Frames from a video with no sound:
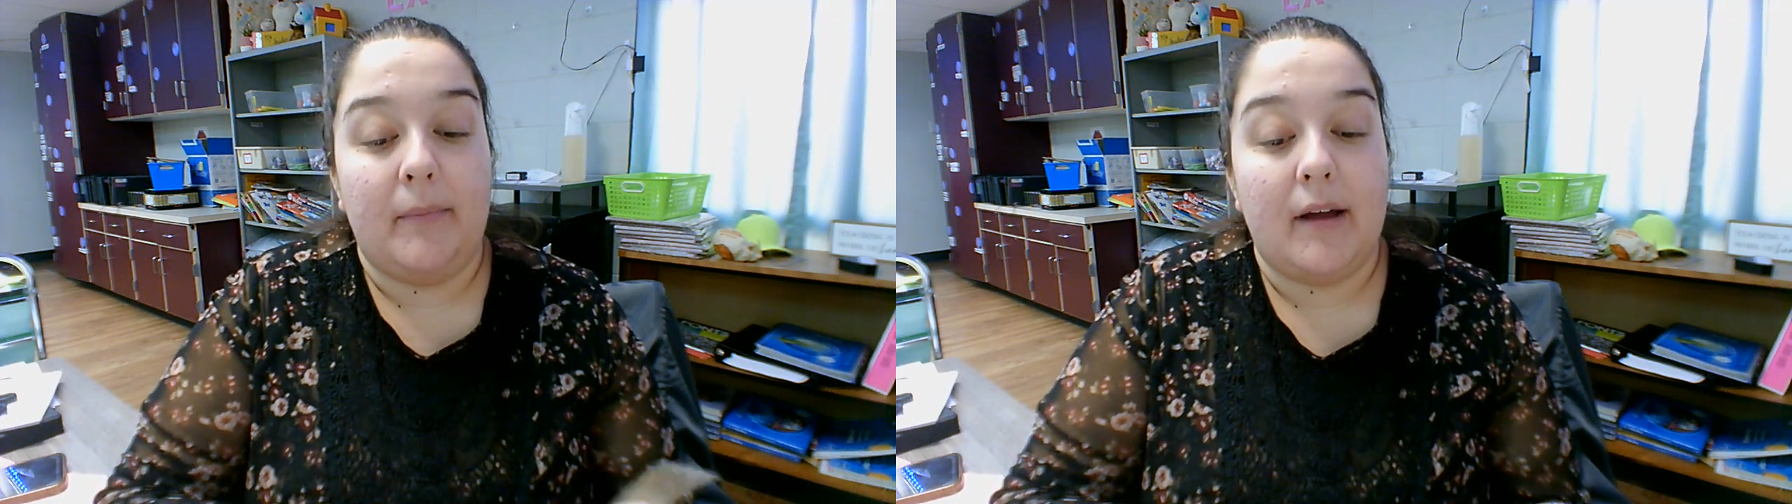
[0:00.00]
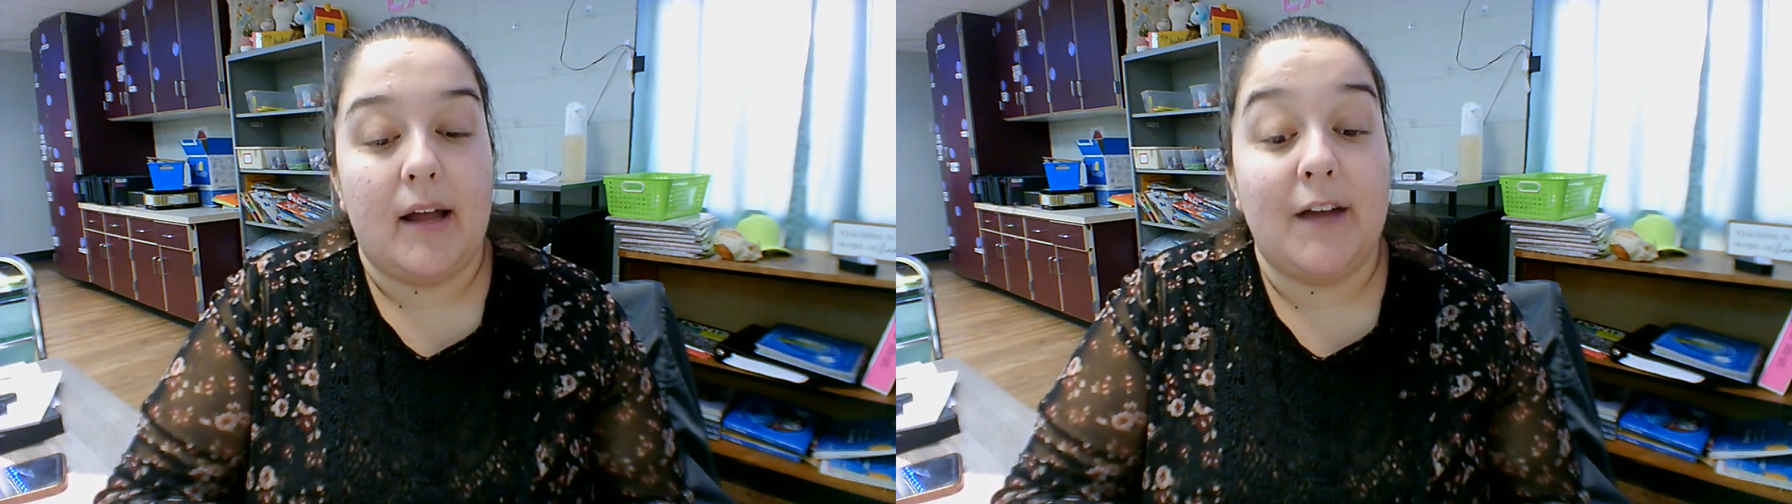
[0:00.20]

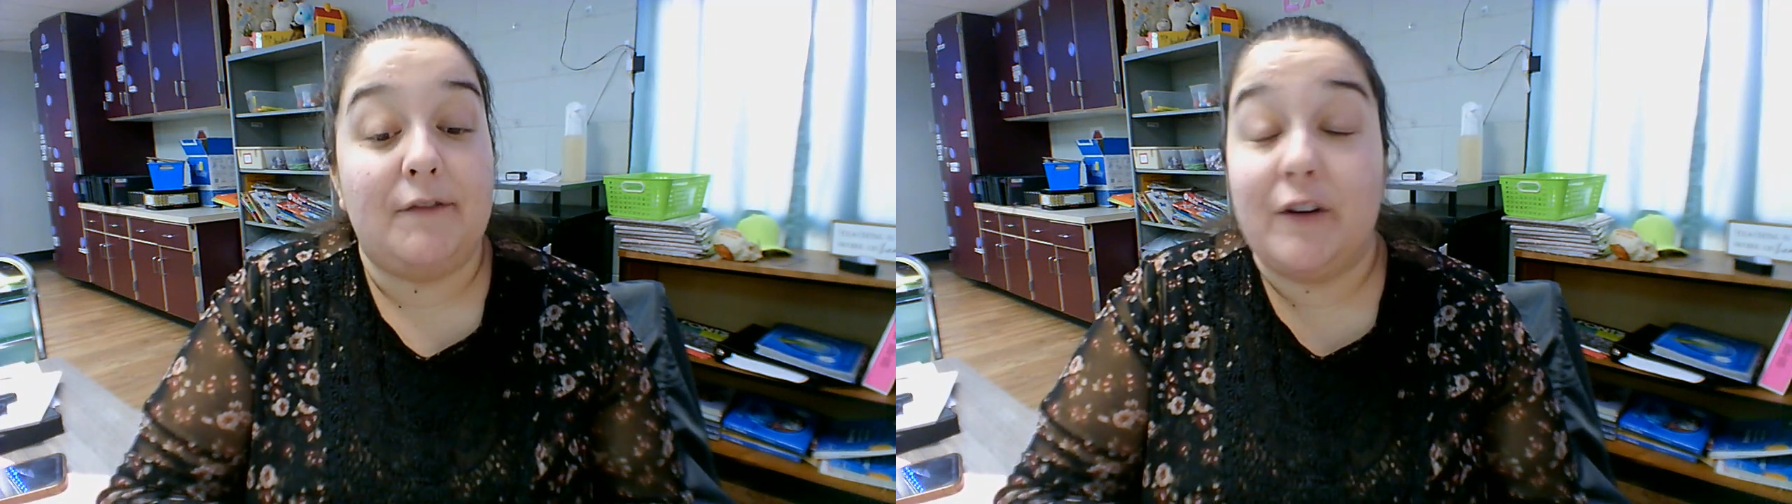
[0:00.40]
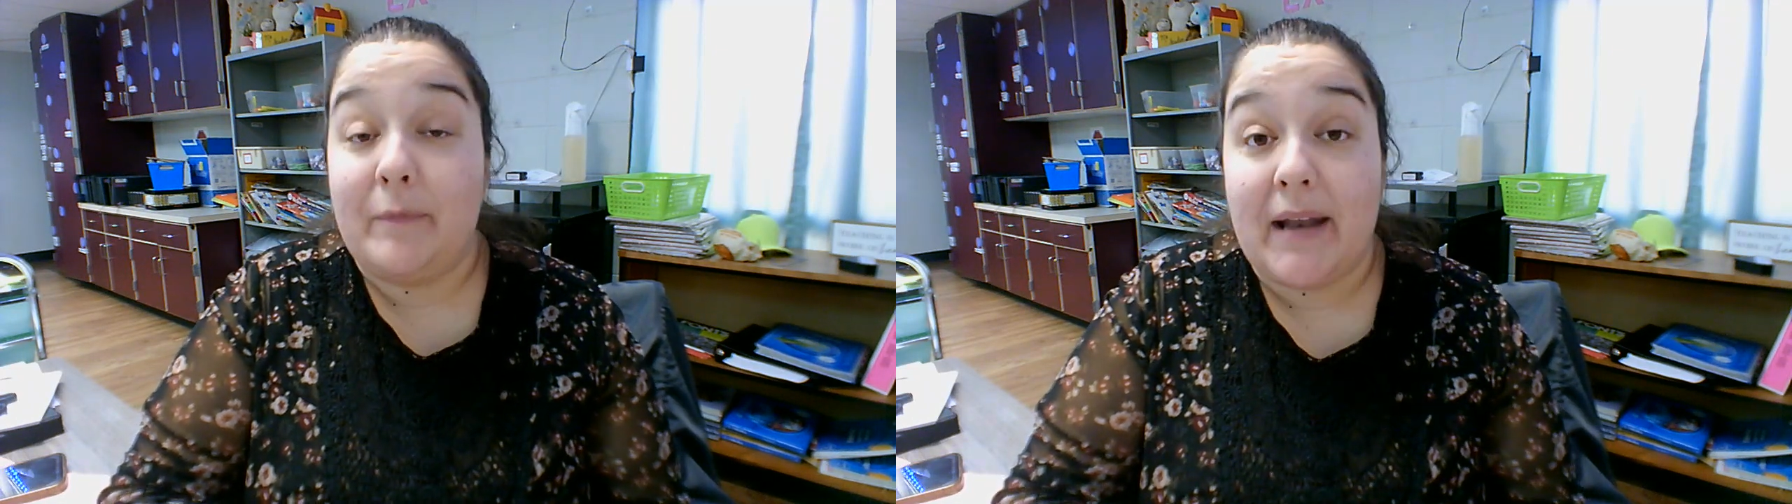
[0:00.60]

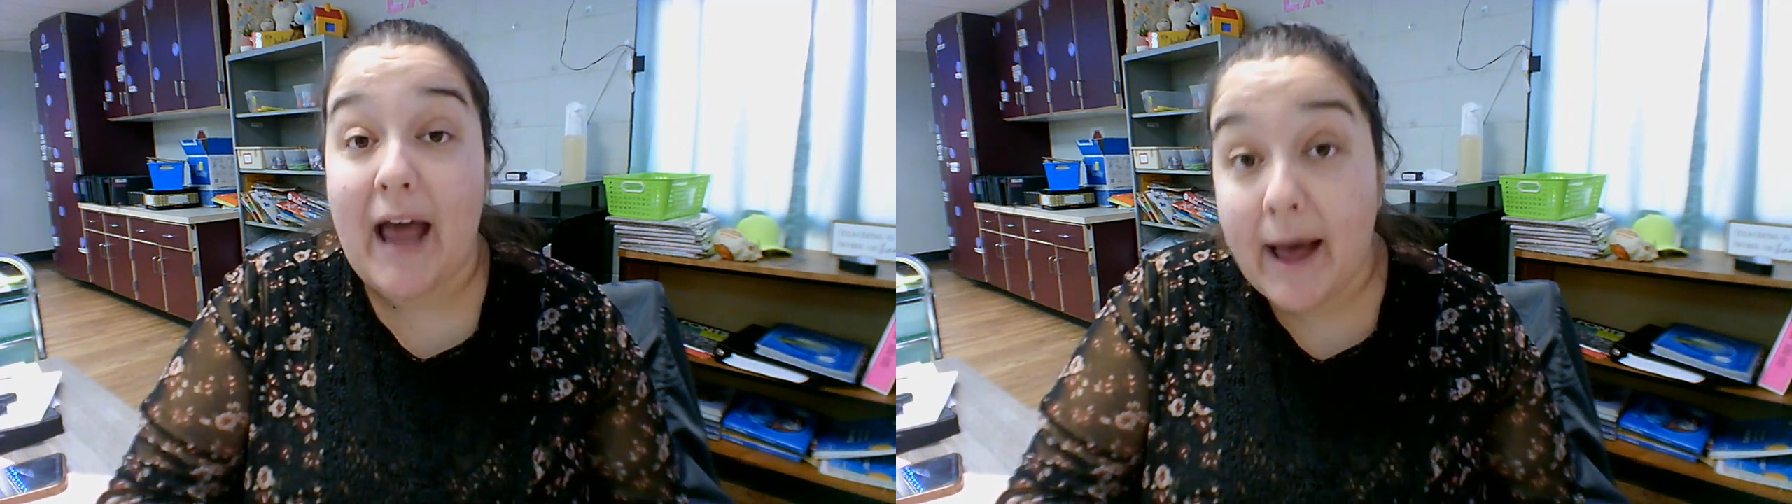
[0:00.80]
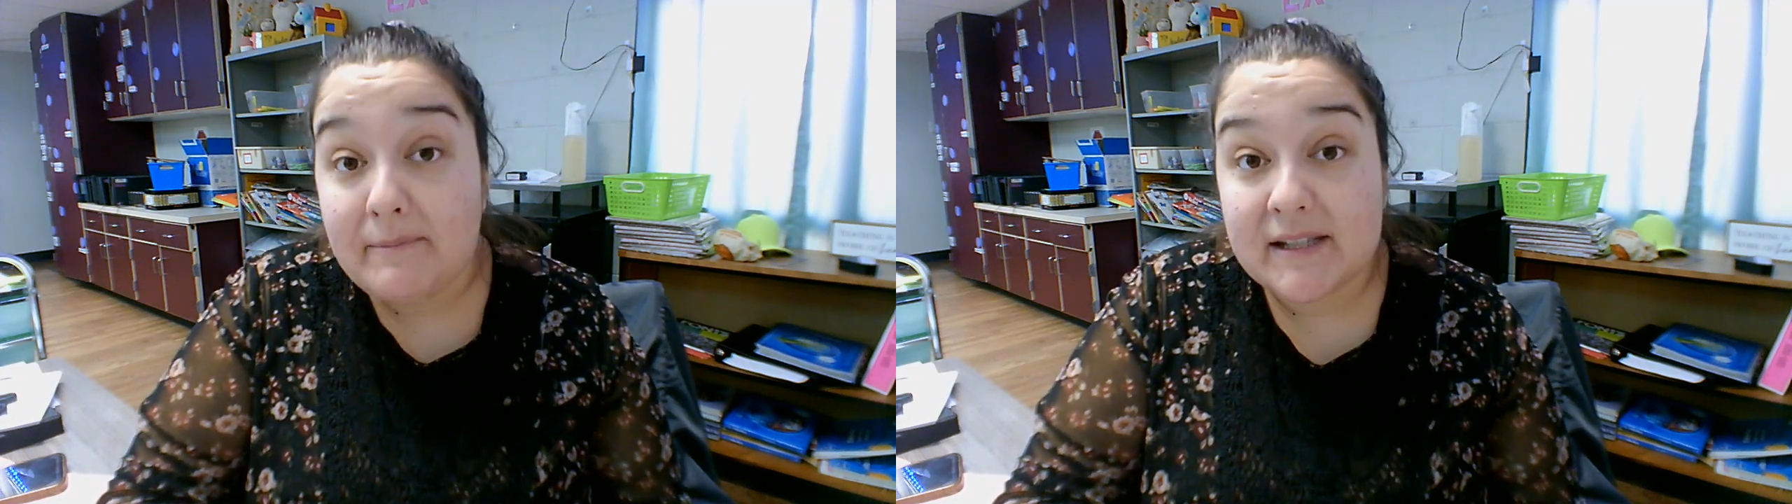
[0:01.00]
If you've been
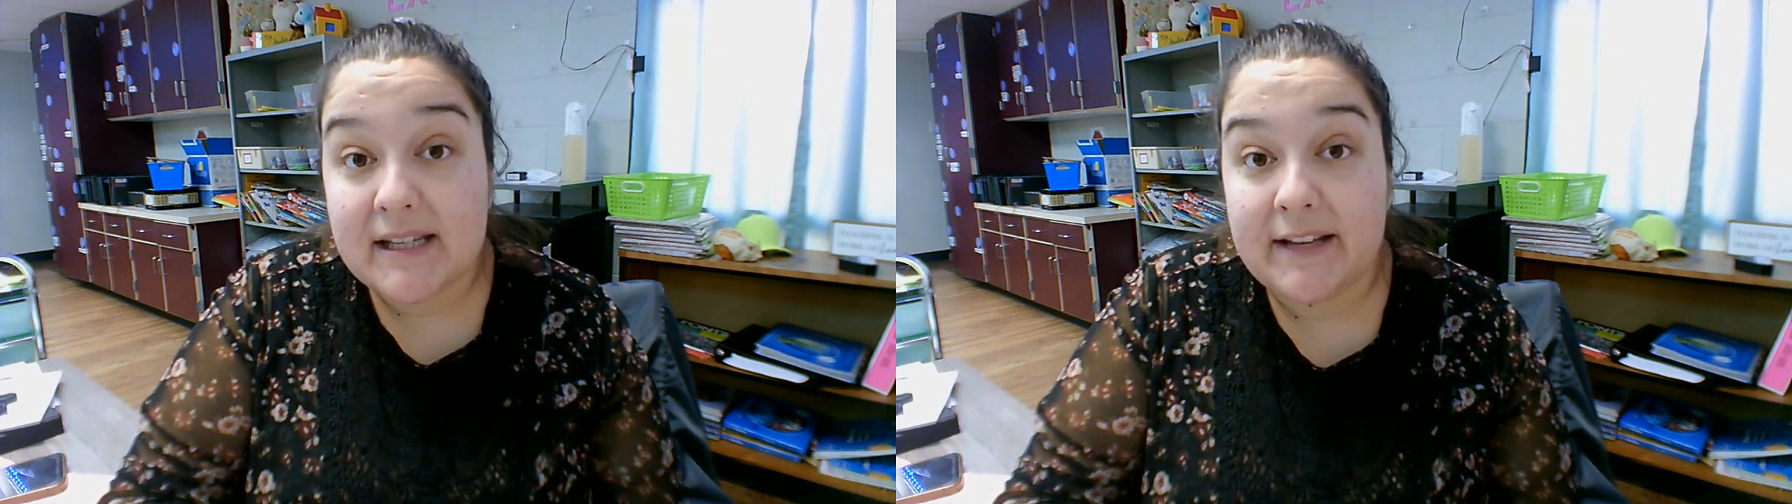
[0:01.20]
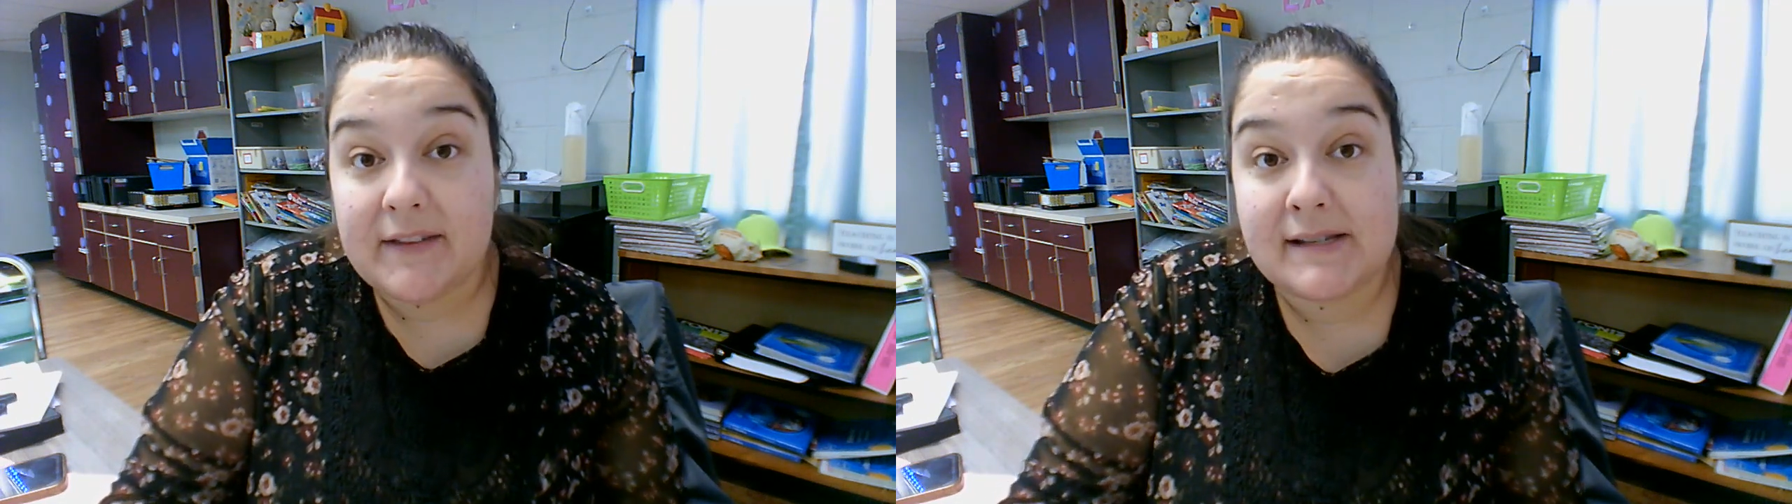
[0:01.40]
absent,